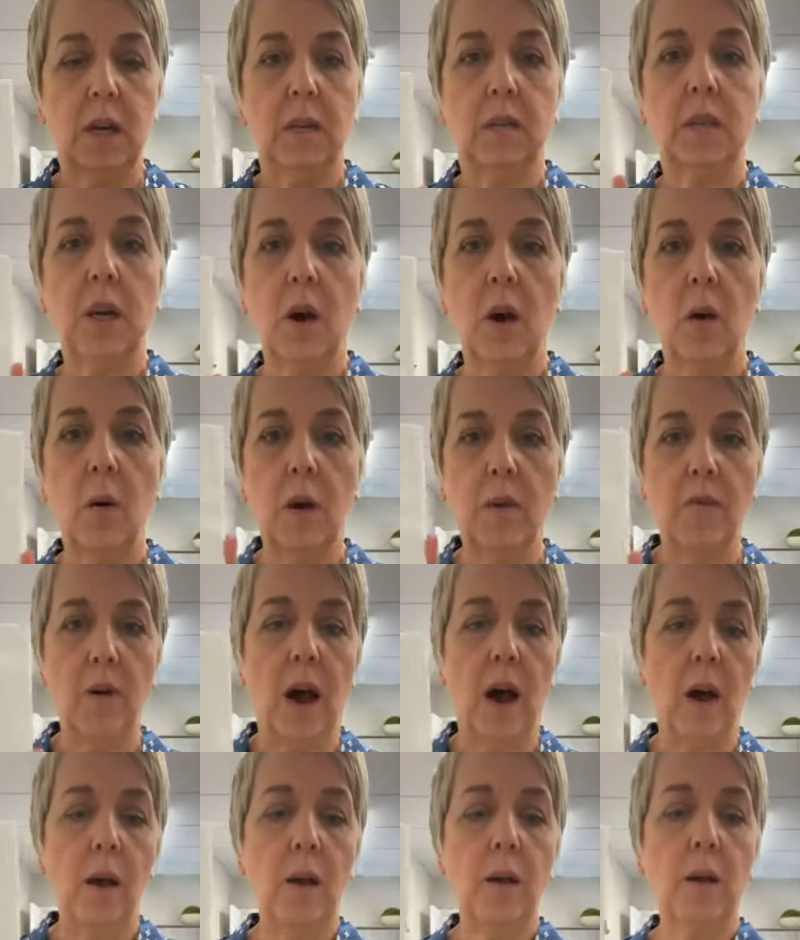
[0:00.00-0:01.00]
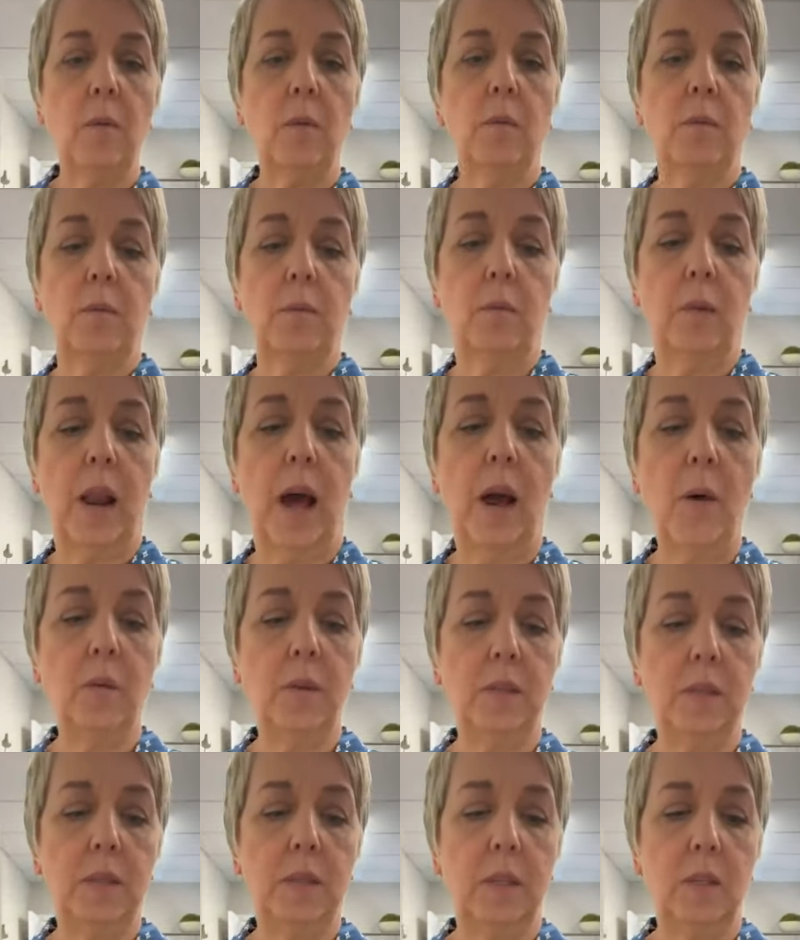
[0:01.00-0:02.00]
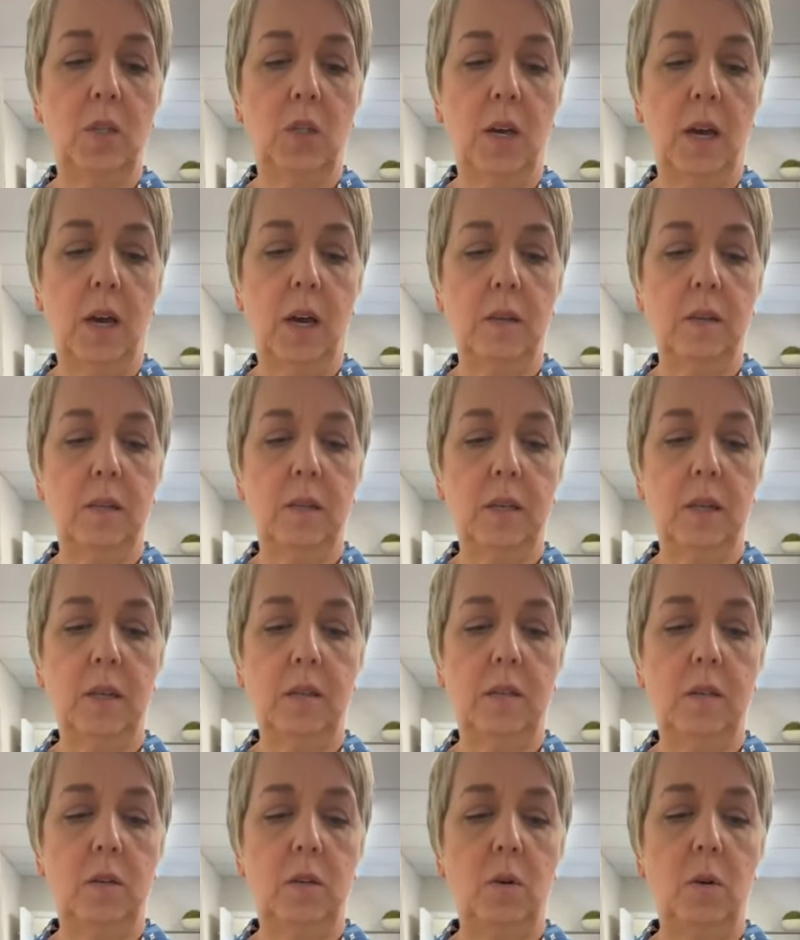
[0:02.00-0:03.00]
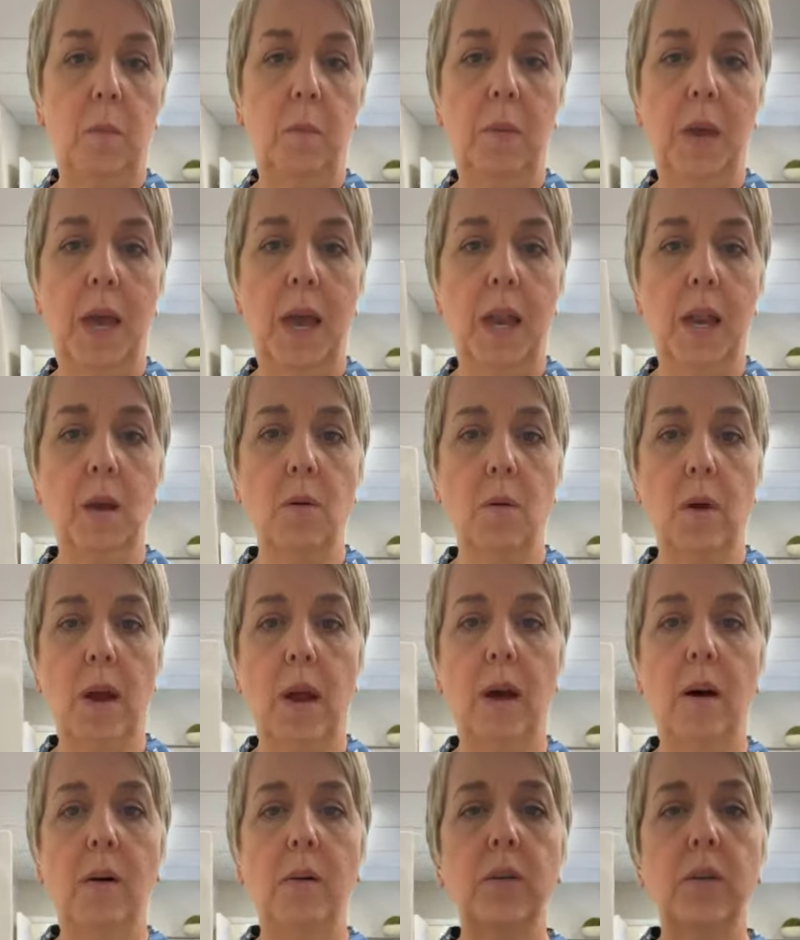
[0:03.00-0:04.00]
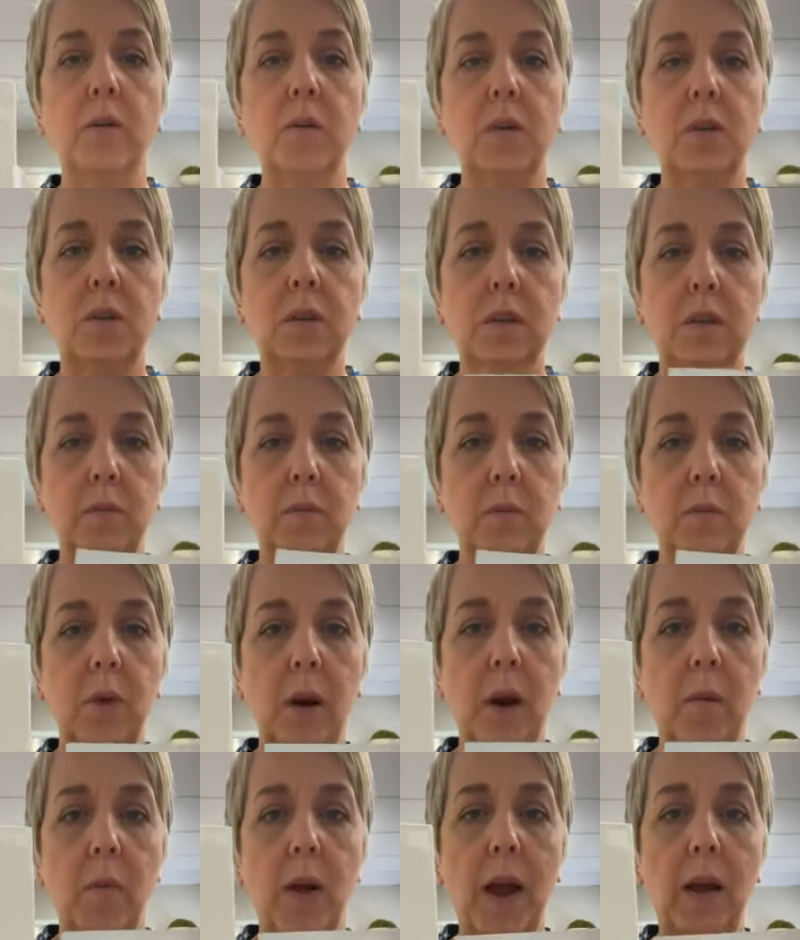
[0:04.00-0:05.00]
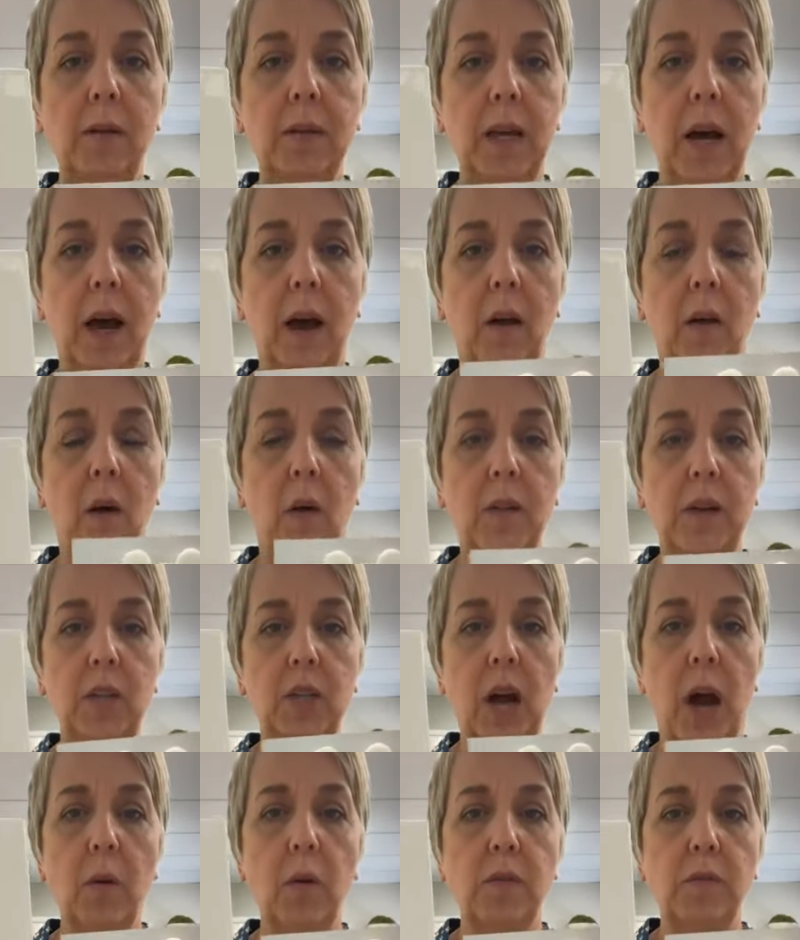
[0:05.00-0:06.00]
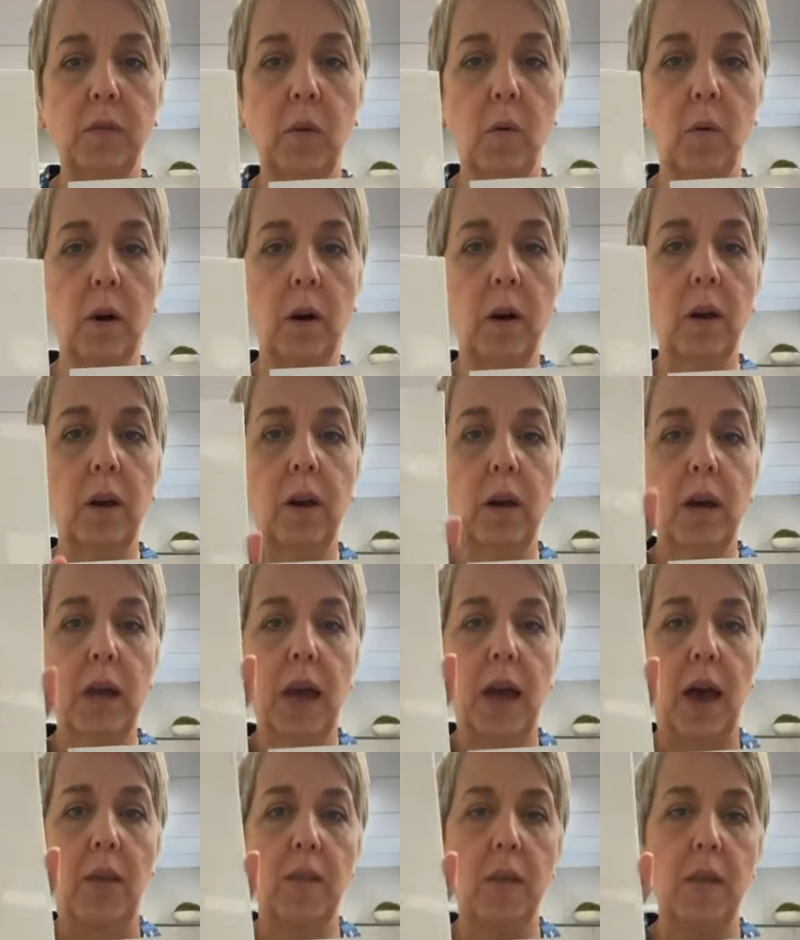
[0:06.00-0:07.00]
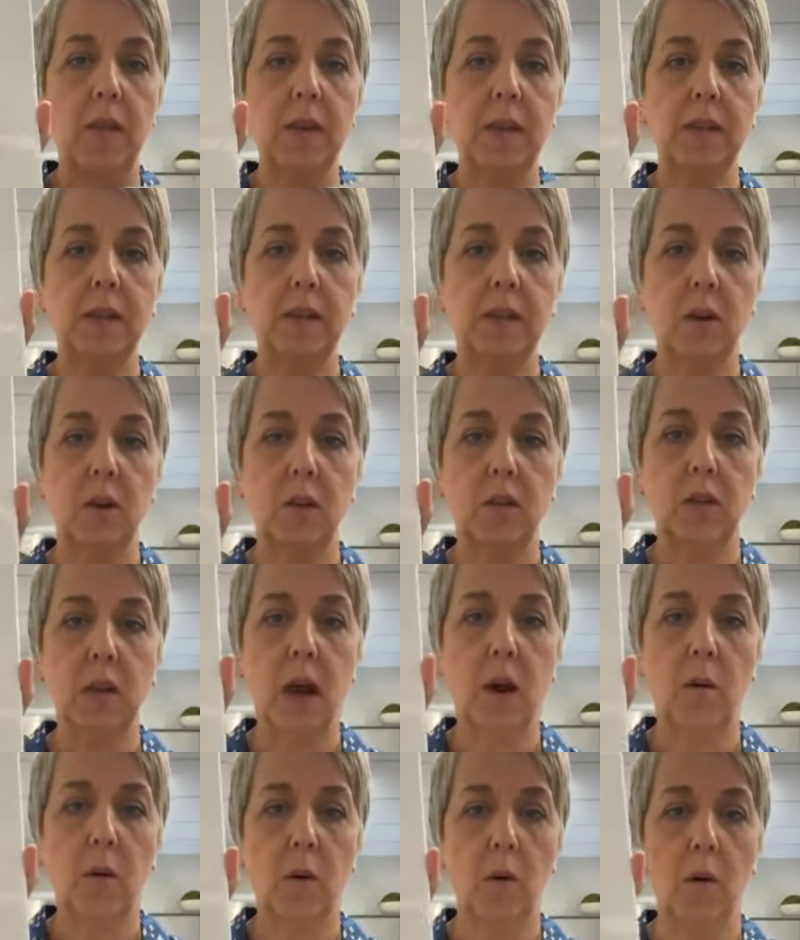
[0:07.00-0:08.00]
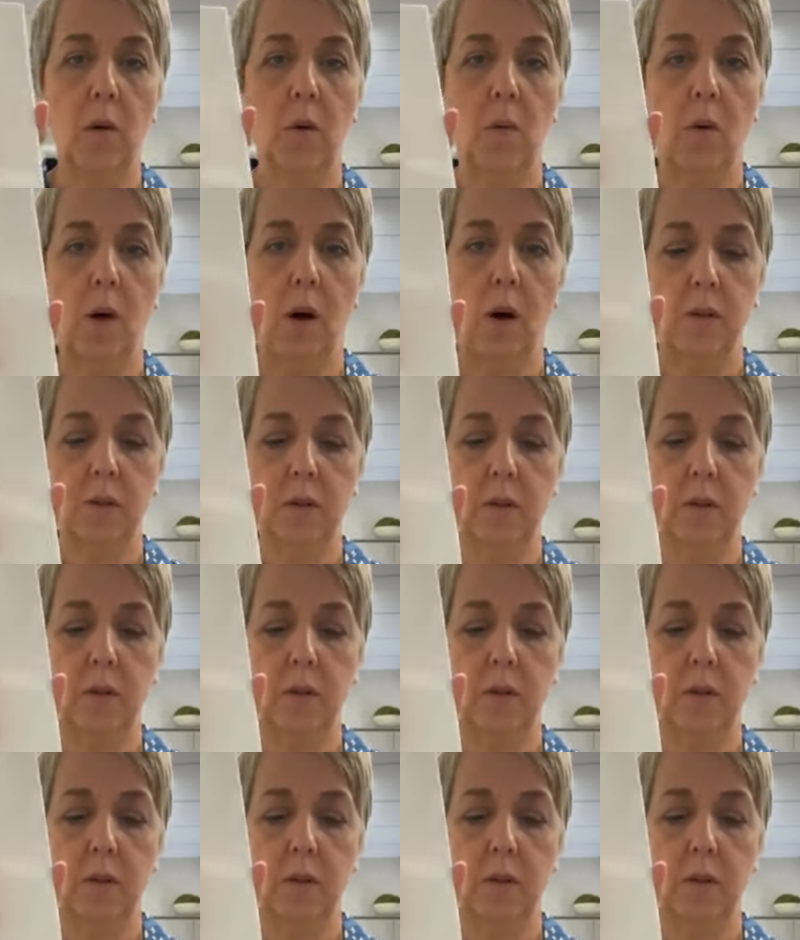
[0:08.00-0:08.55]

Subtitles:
So what I would suggest is you do a penny round, which is this round tile on the shower floor. And then this is our shower wall.